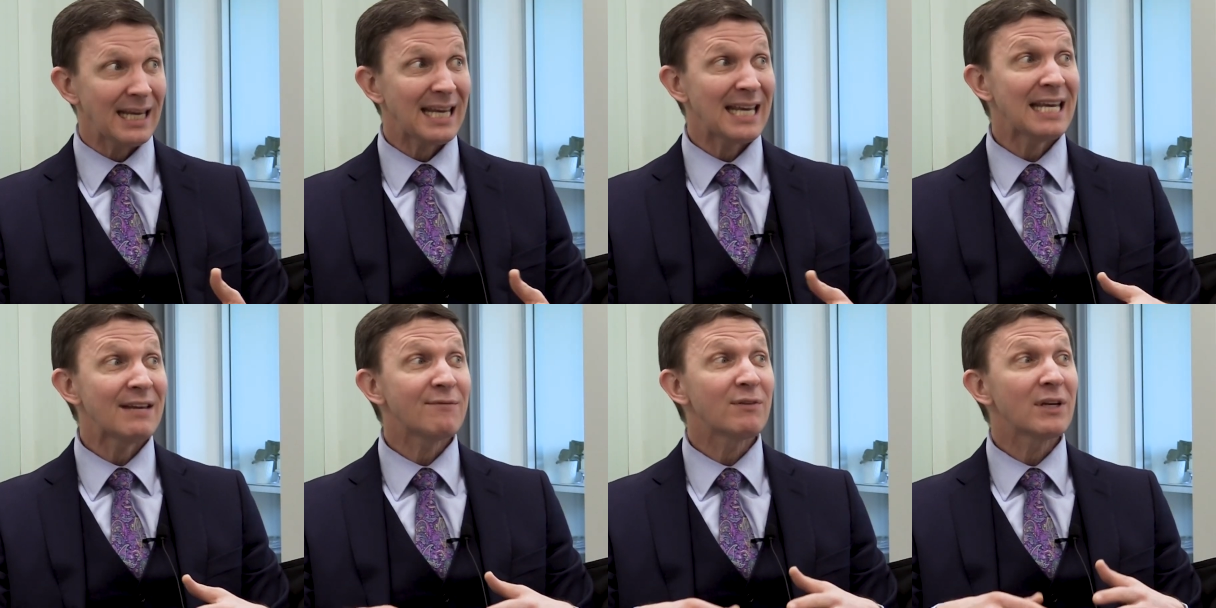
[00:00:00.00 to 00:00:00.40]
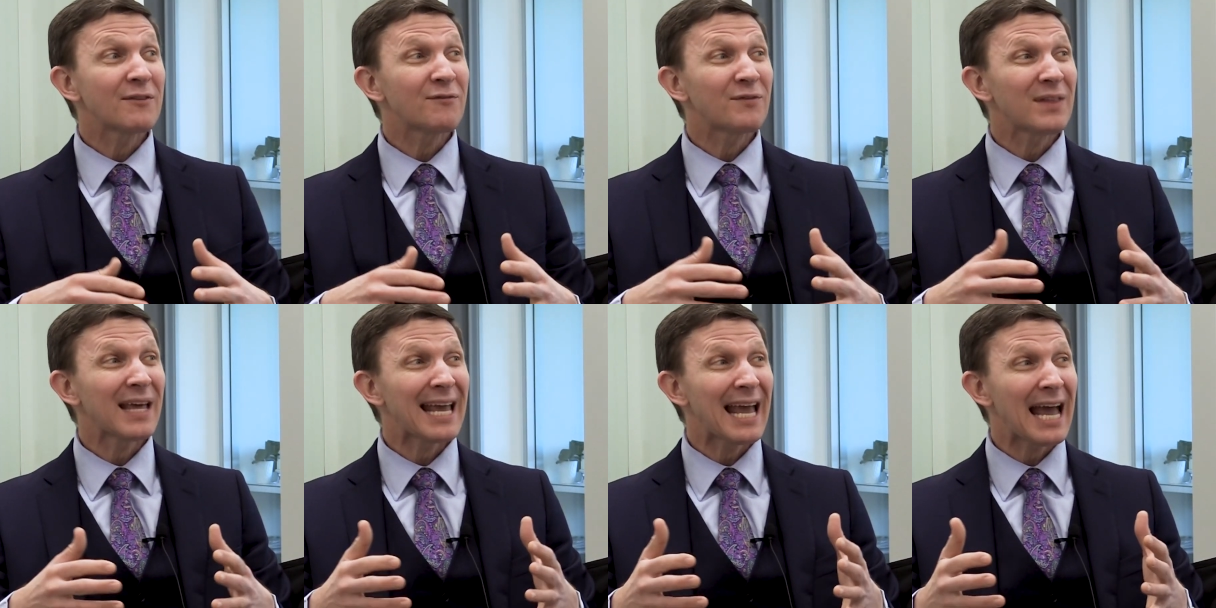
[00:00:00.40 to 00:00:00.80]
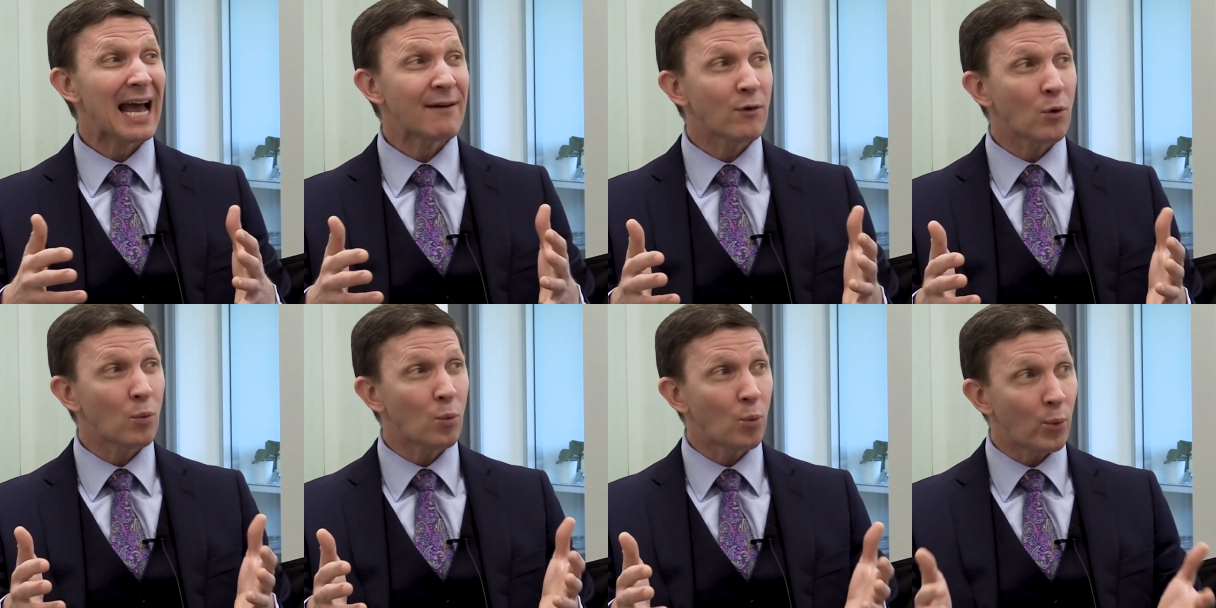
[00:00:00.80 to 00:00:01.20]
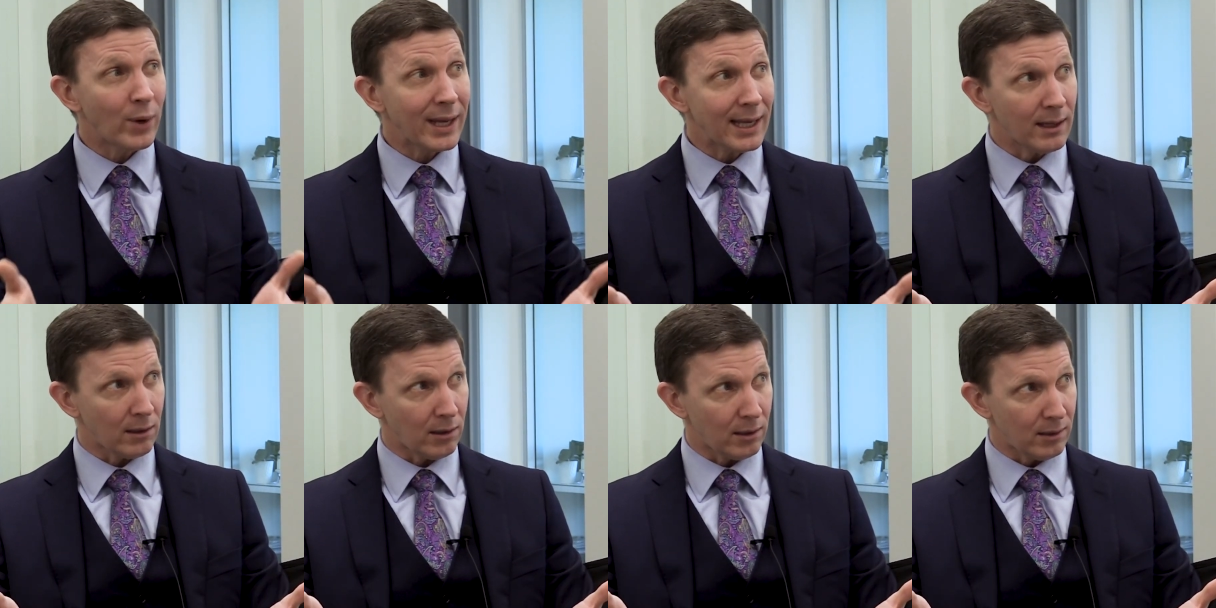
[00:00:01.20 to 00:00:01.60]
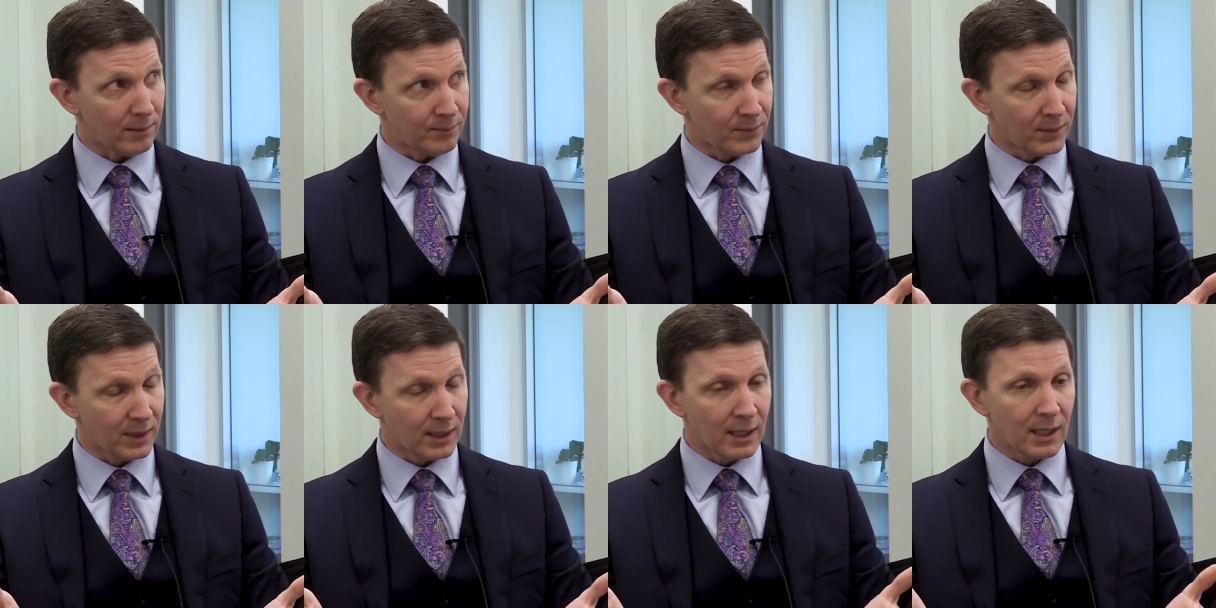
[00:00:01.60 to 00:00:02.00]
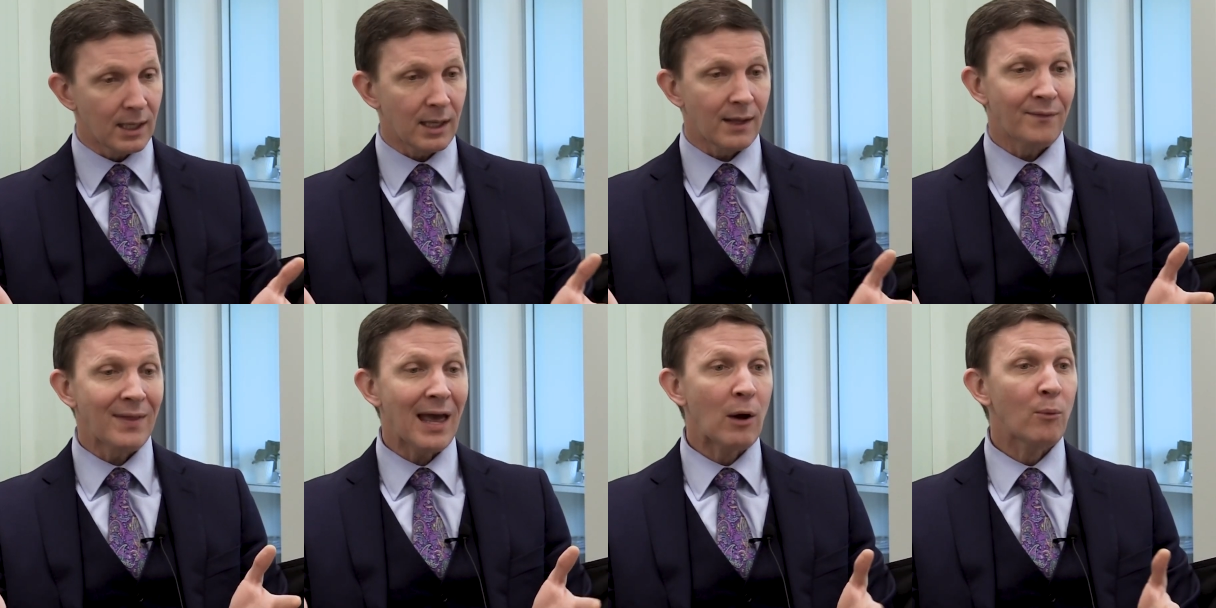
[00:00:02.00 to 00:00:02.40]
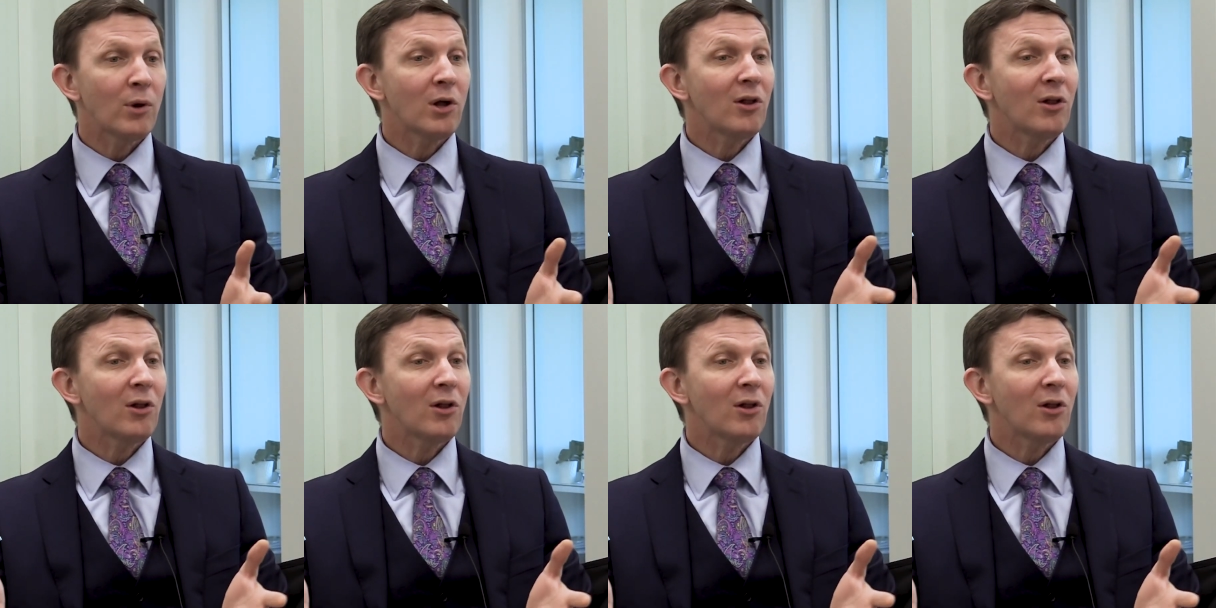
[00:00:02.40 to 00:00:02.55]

even if they have a will, that